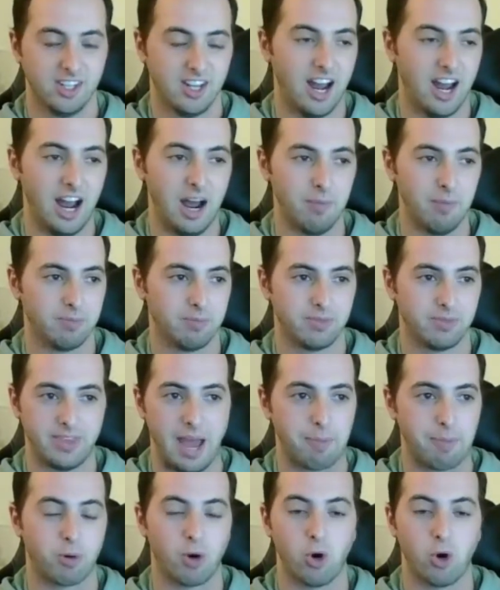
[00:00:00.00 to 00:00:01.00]

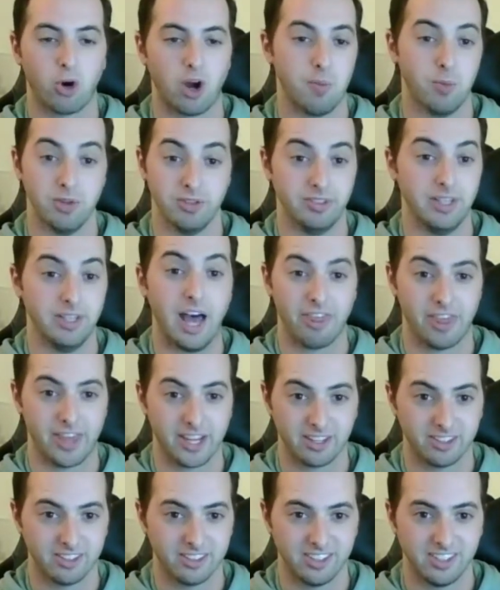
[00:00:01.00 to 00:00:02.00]
That program was
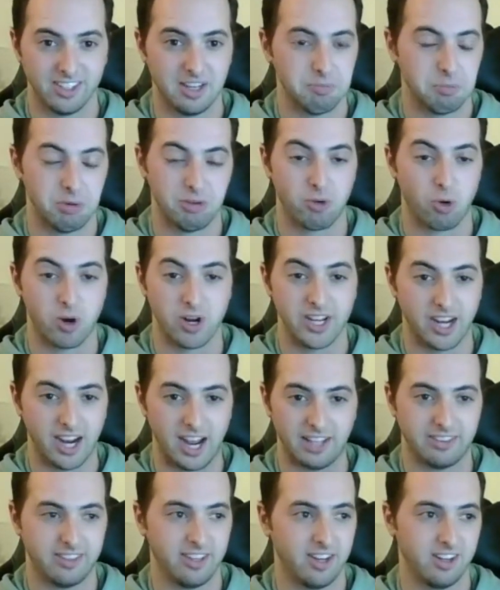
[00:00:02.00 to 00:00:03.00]
nothing before he
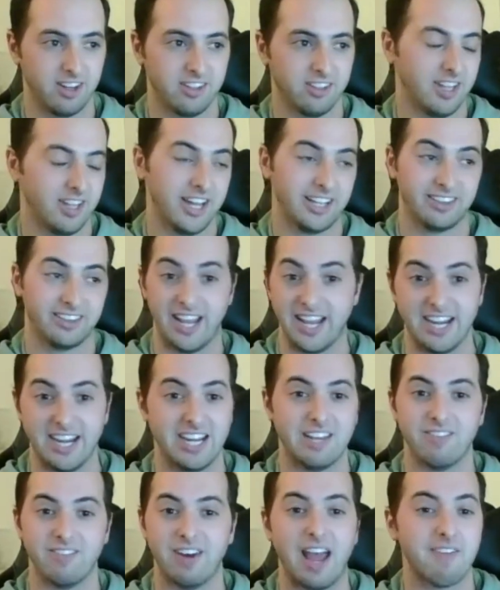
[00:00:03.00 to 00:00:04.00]
got there. Like they
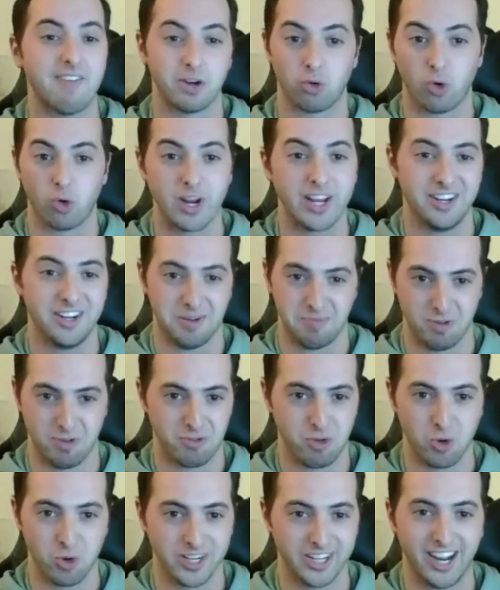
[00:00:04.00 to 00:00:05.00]
didn't even have an arena
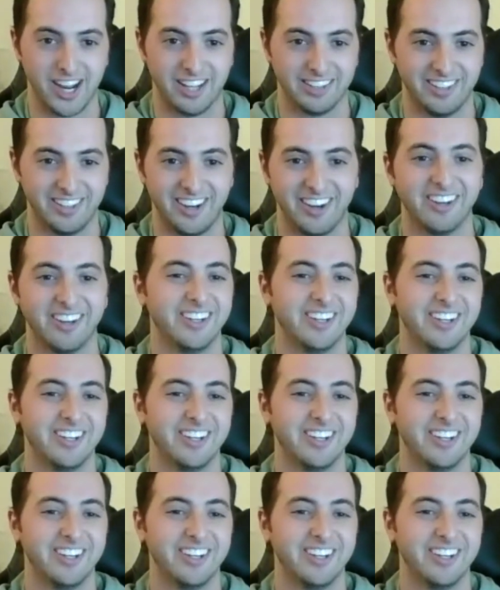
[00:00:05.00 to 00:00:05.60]
before he got there.